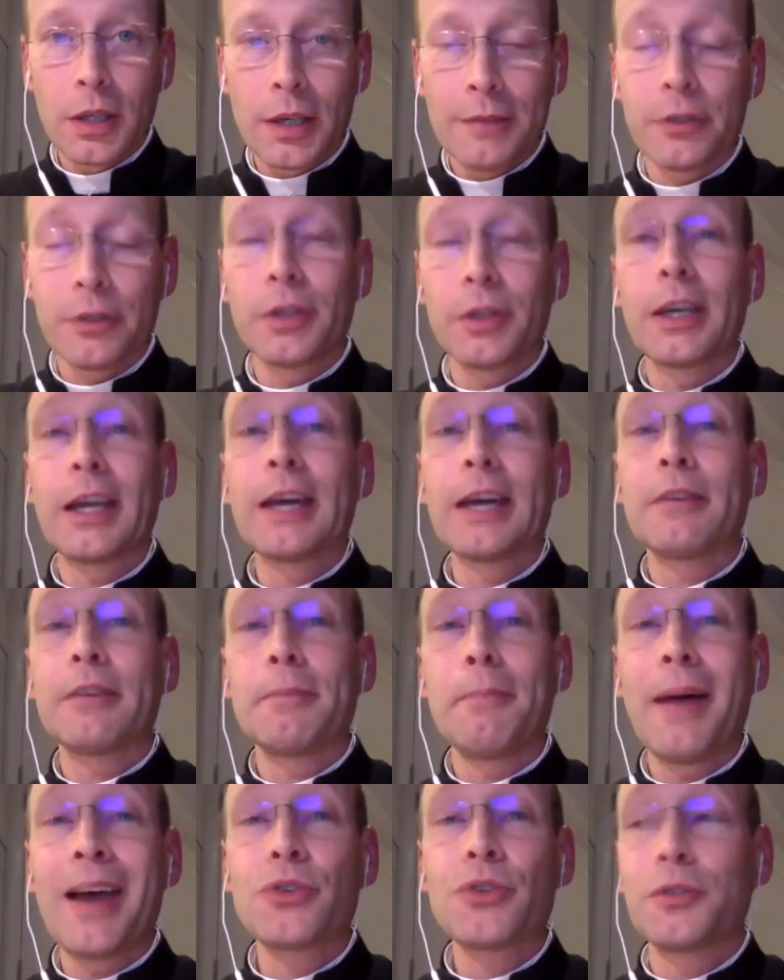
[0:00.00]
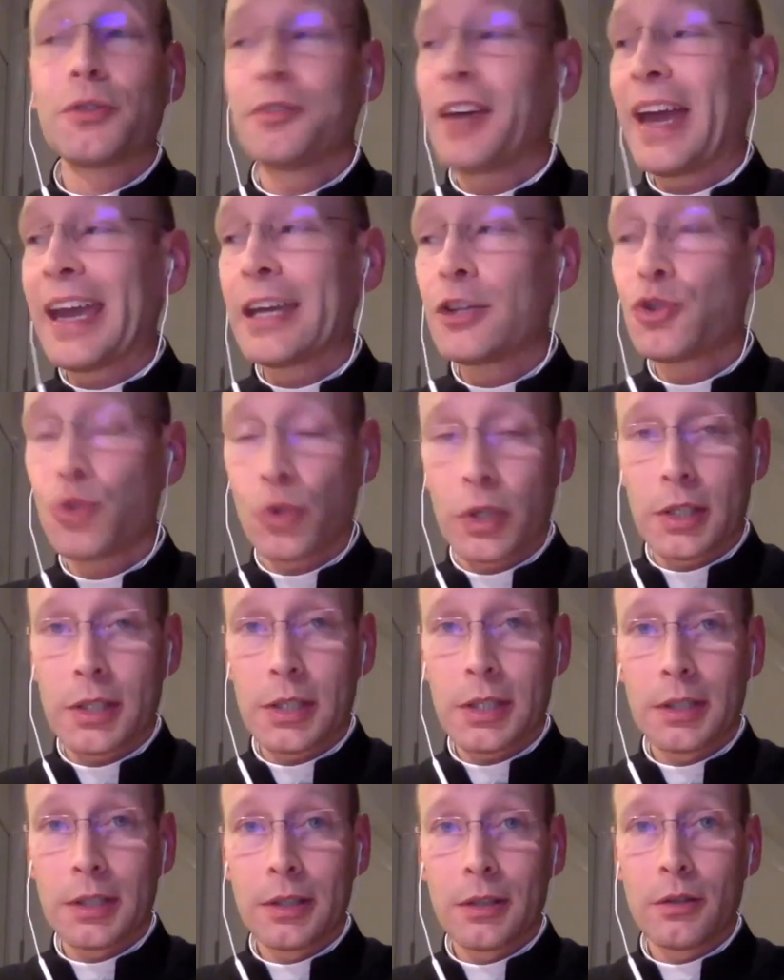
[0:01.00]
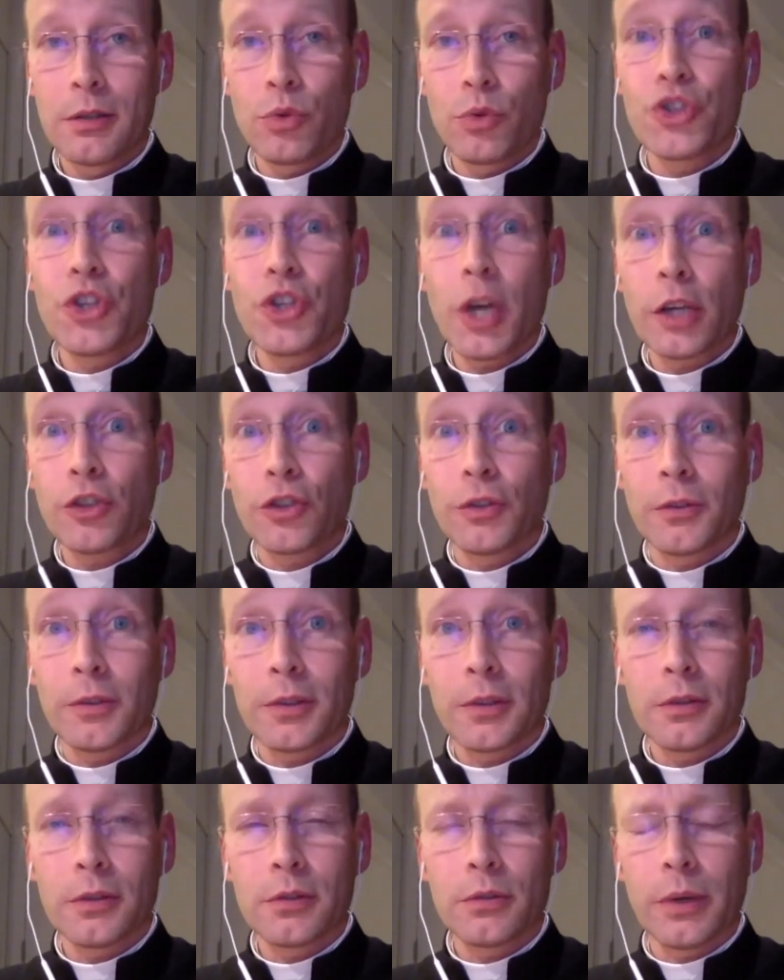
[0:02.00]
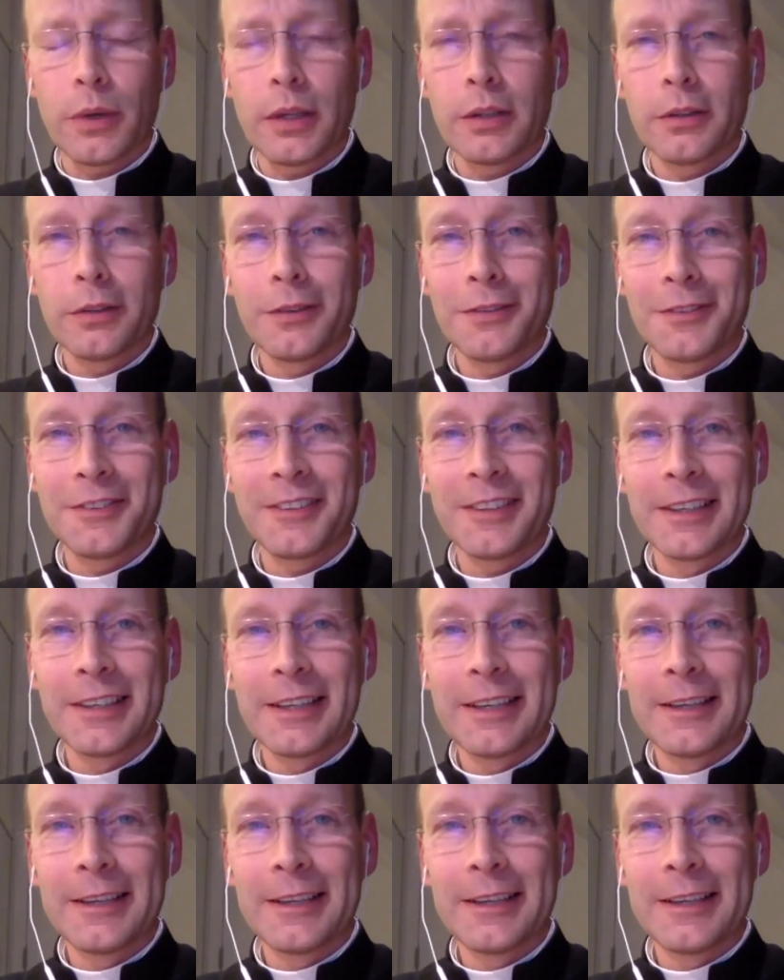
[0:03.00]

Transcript: So you can have a passion of hatred, rejection as well, right?